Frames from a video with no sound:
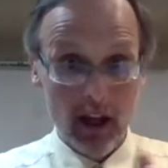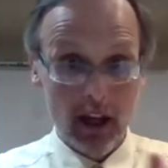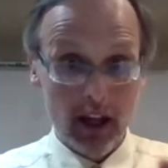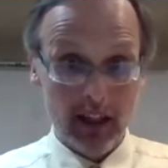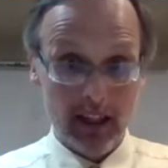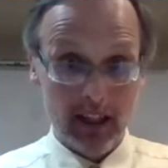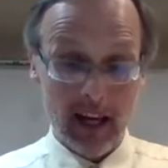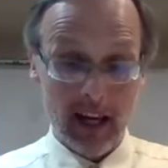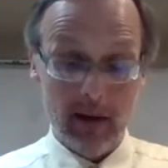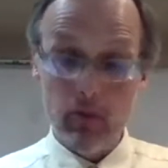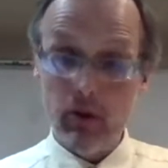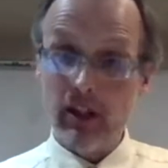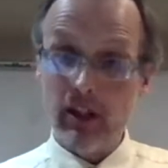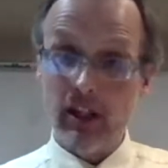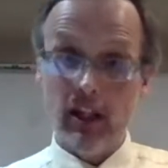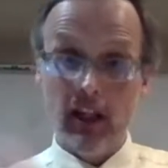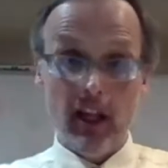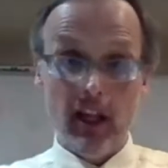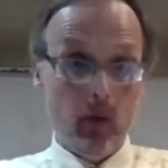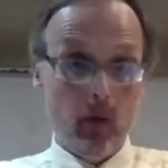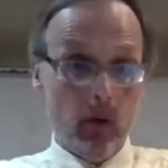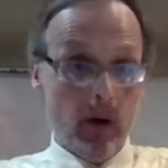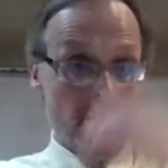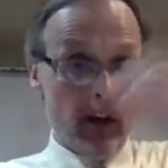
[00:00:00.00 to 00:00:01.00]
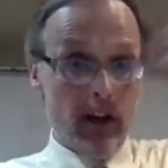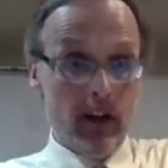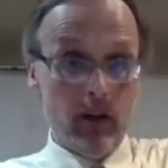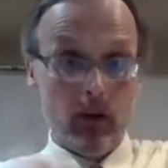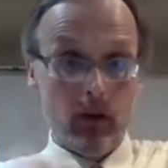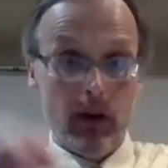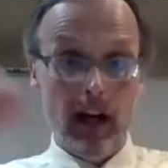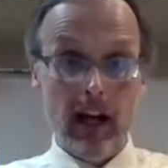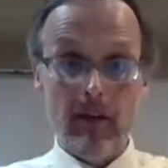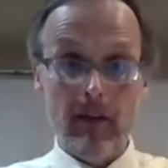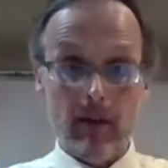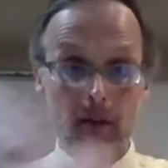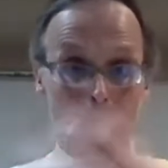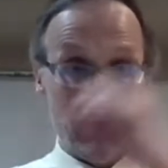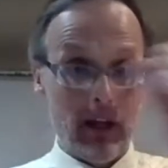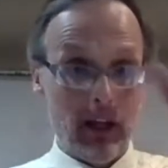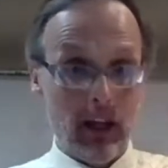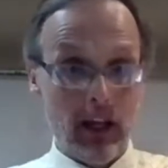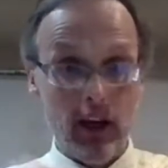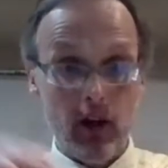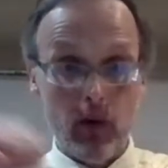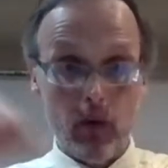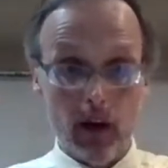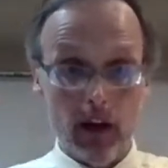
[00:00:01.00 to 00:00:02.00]
Same with a liquid, right? If I'm a
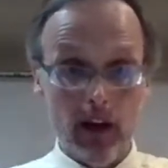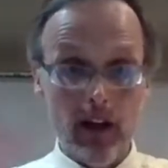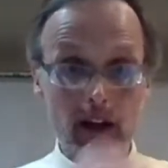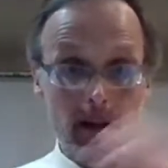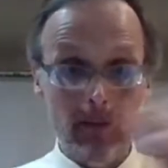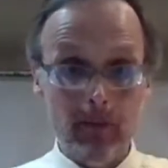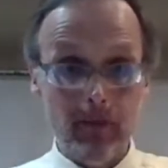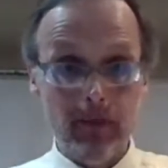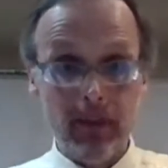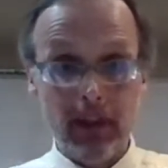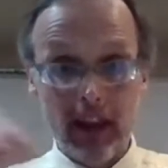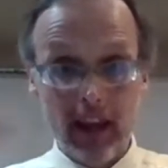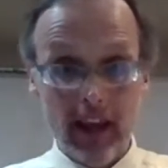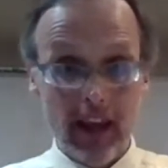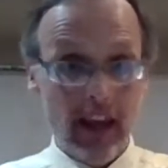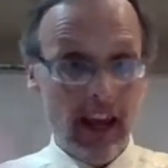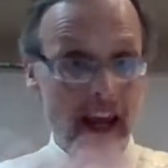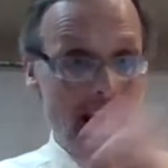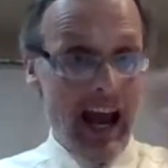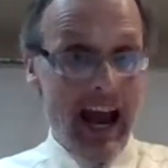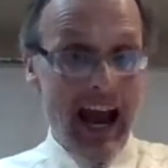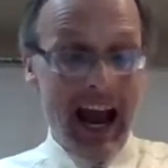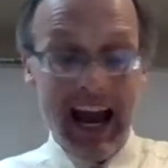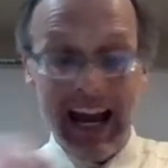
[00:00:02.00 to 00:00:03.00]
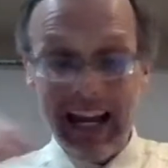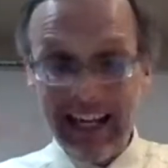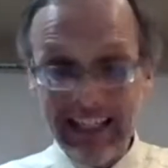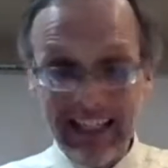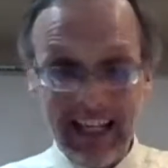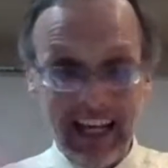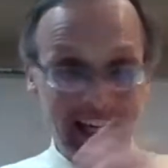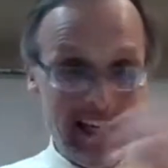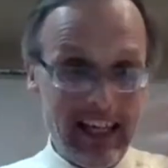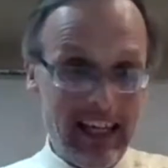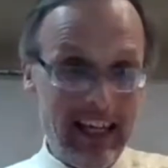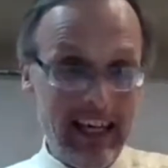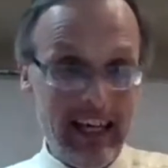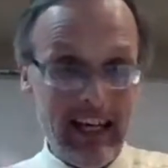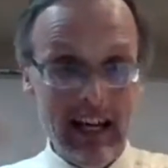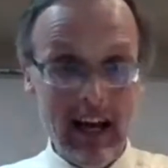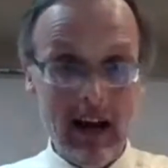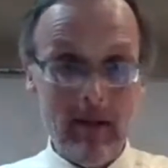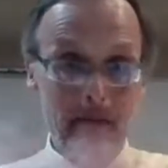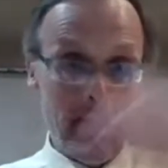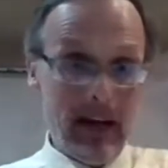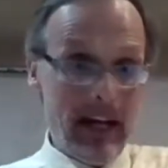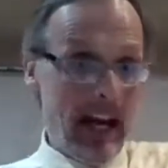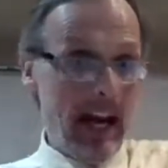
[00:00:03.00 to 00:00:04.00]
liquid, as I heat
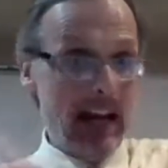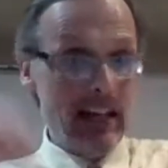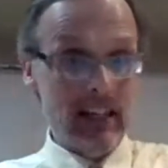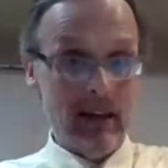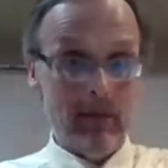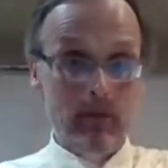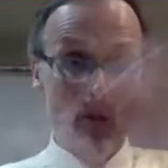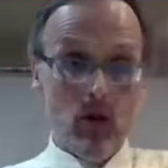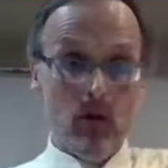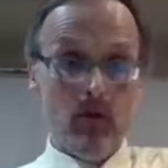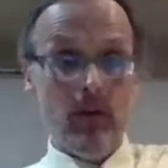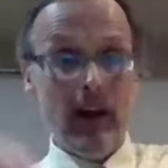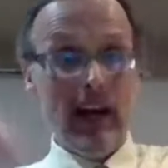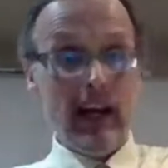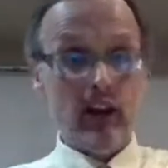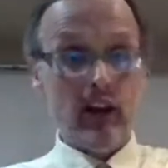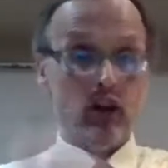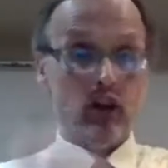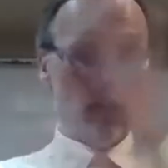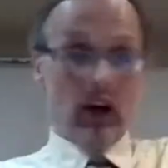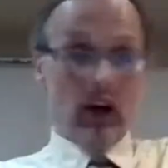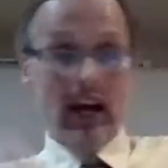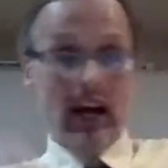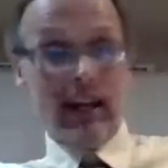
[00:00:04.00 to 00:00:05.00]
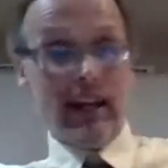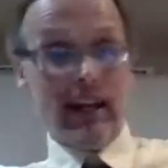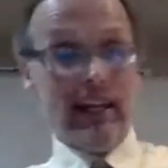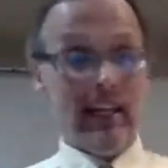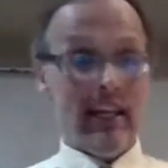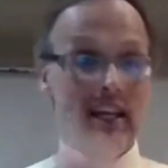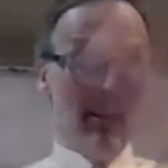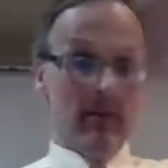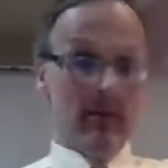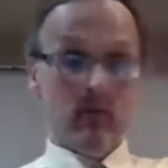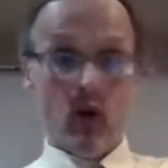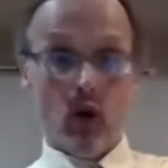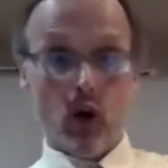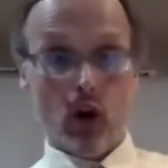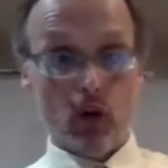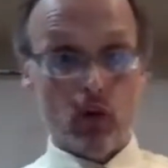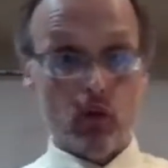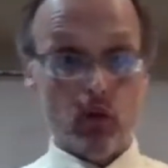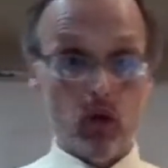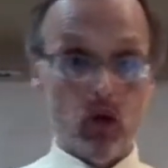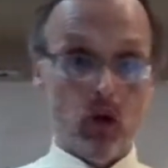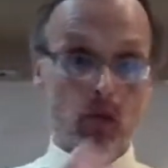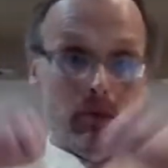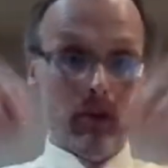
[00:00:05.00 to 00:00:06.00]
up and as I move faster, I need more
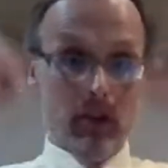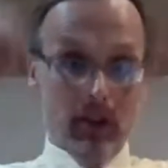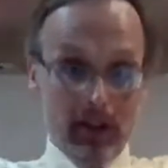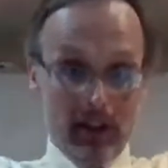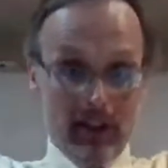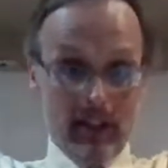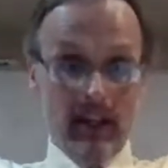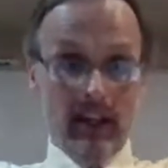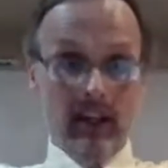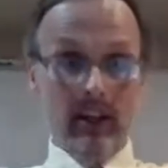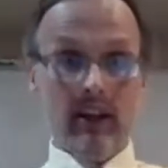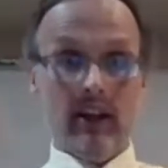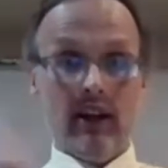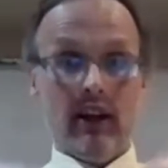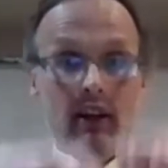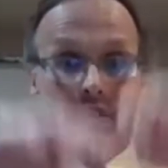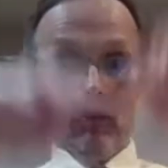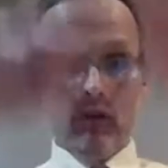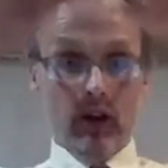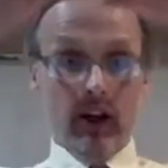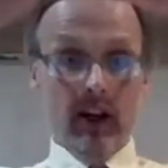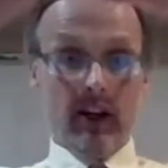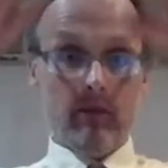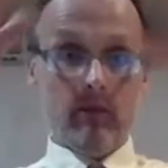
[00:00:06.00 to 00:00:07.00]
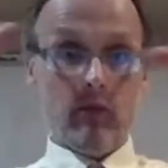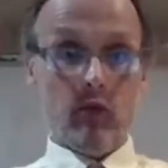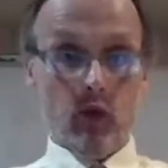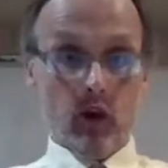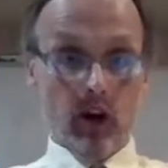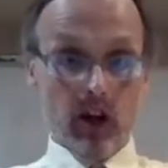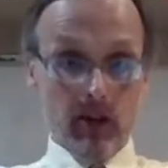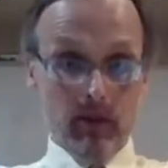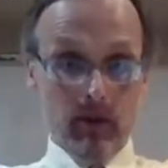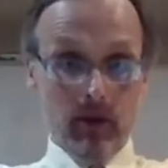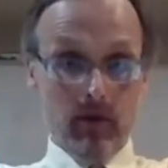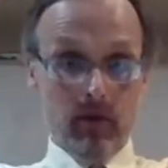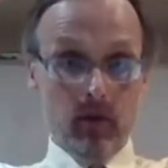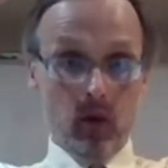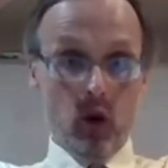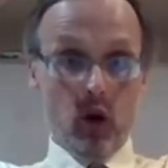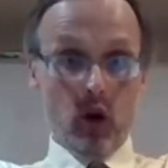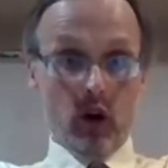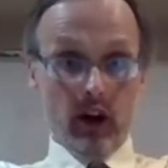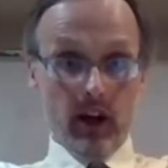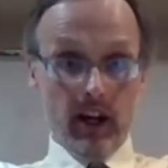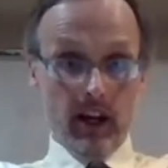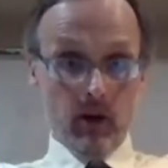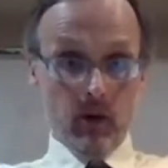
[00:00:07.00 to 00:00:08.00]
room. You'll see, right? Whereas
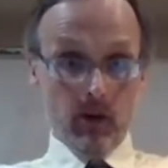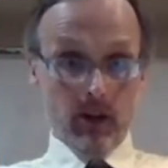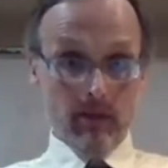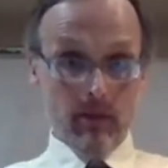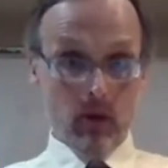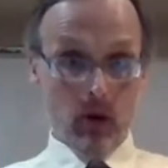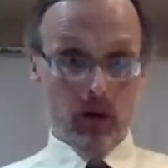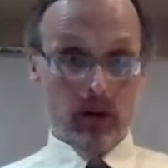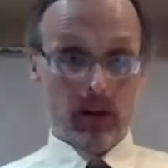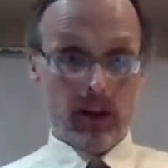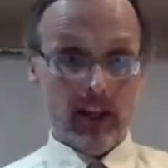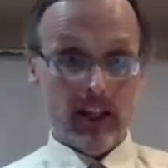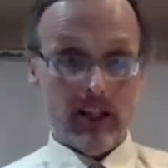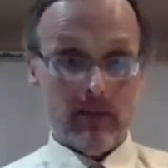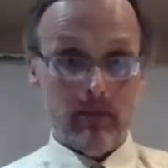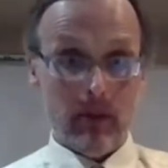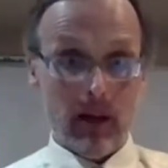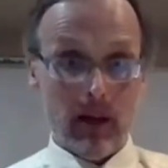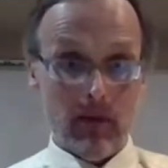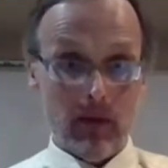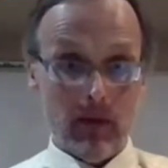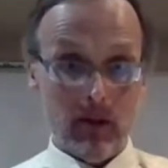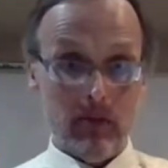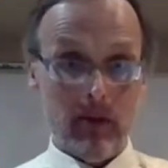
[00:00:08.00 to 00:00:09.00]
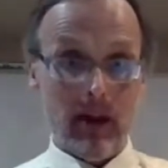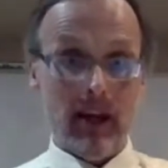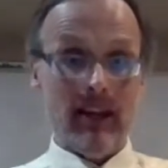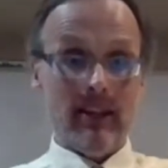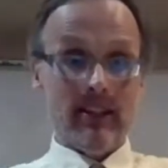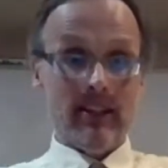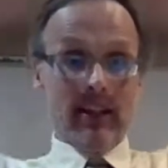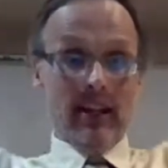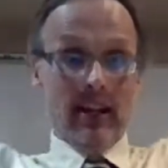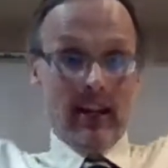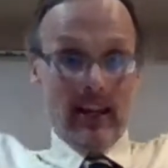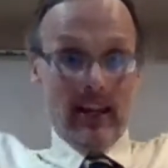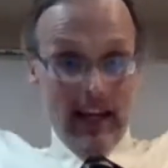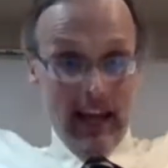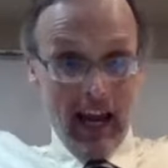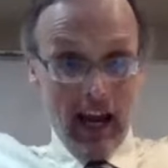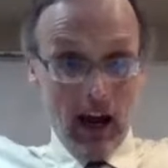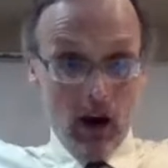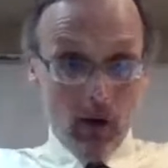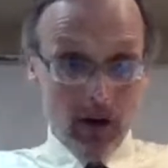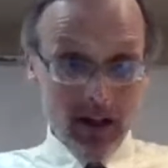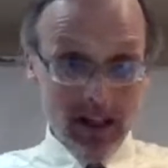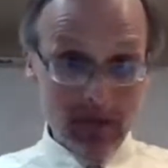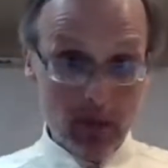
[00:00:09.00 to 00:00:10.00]
before it was about this big of a space,
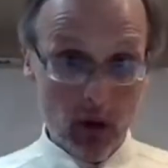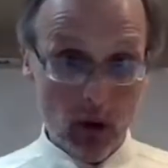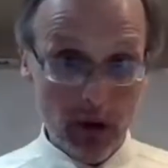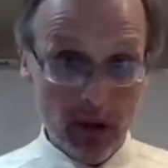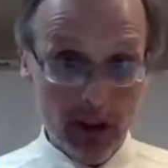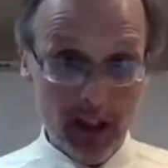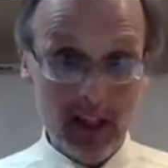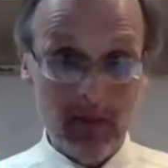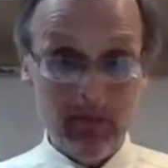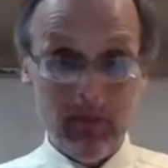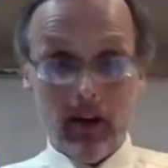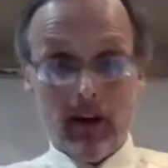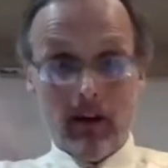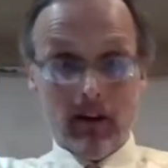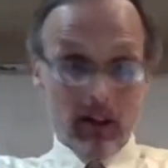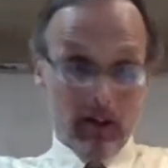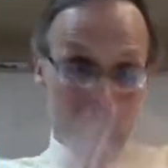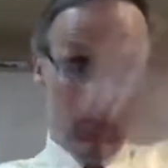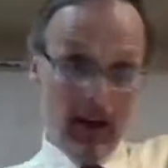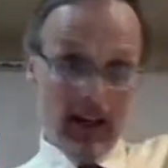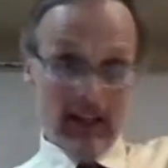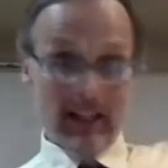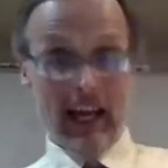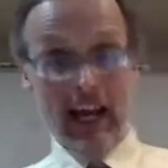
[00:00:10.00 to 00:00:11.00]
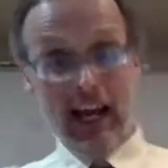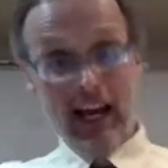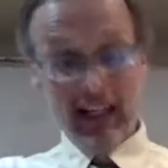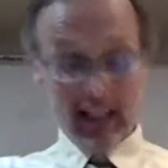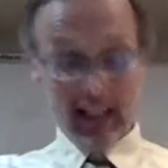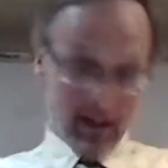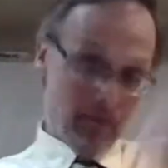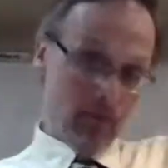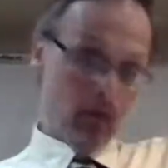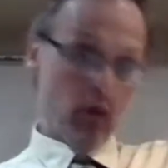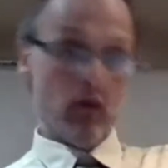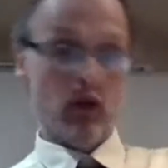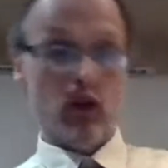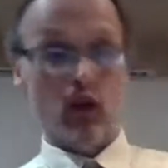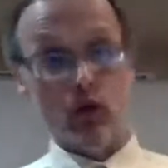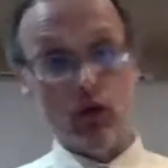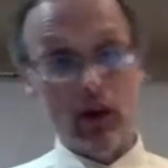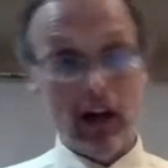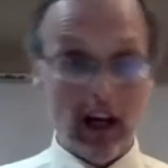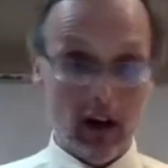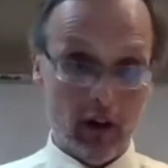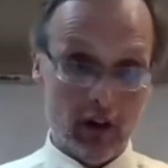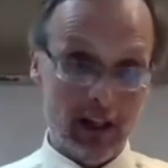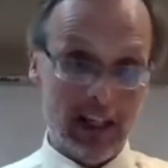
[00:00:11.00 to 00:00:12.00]
now it's about this big of a space as it moves
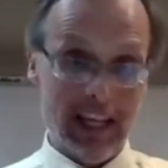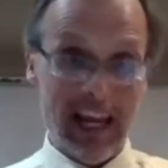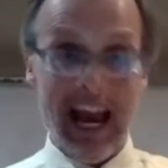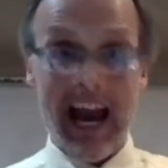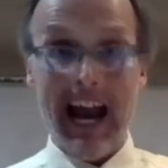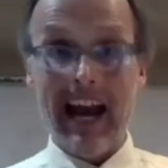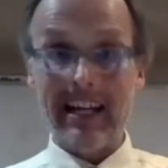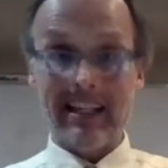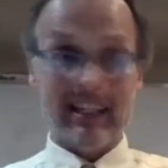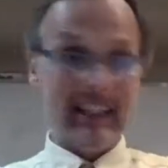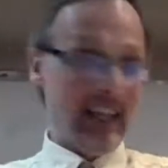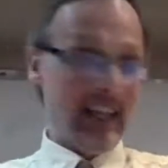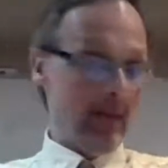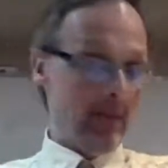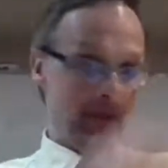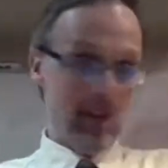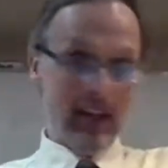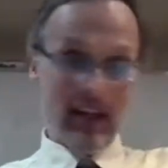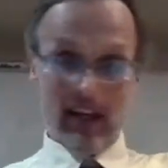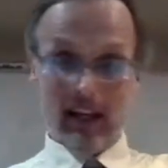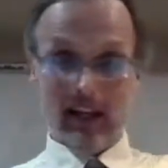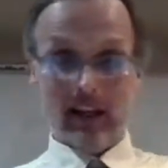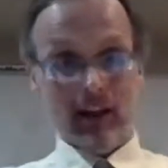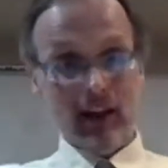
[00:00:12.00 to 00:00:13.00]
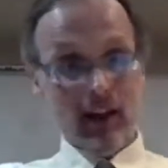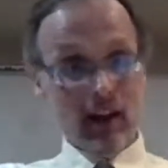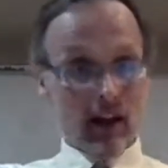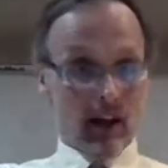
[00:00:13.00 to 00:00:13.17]
around. Gas, same thing.